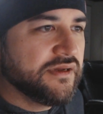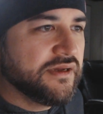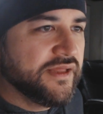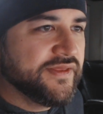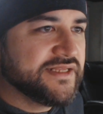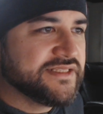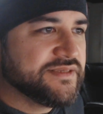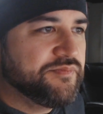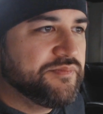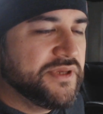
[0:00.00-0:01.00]
I think it's a
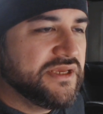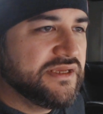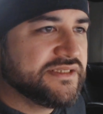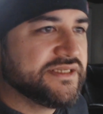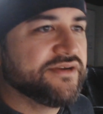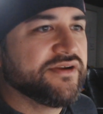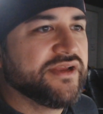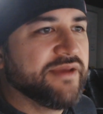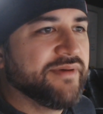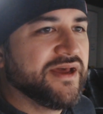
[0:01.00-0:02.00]
B tier
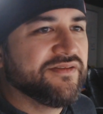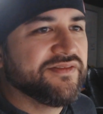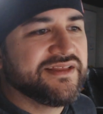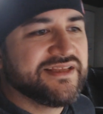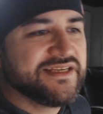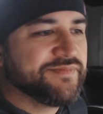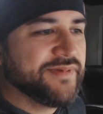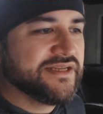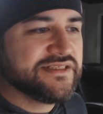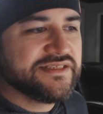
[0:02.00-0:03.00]
game. I don't think the
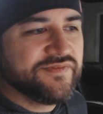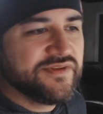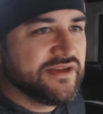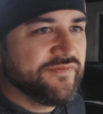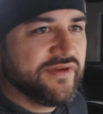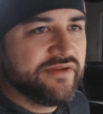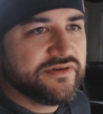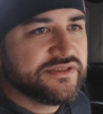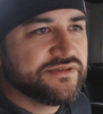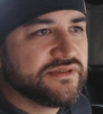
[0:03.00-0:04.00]
expansions have done any
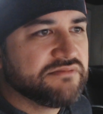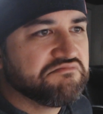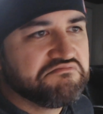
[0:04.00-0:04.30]
favors to it.